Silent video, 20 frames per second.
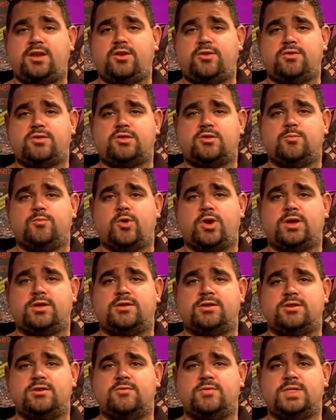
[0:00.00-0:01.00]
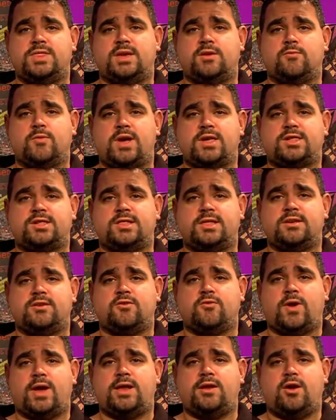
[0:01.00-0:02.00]
news to bring to you in that wrestling
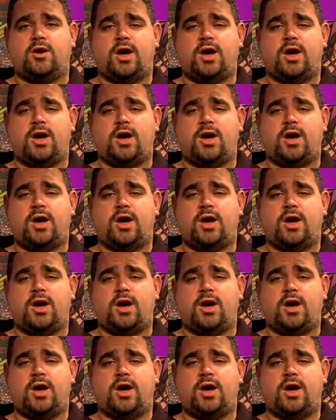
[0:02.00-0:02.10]
great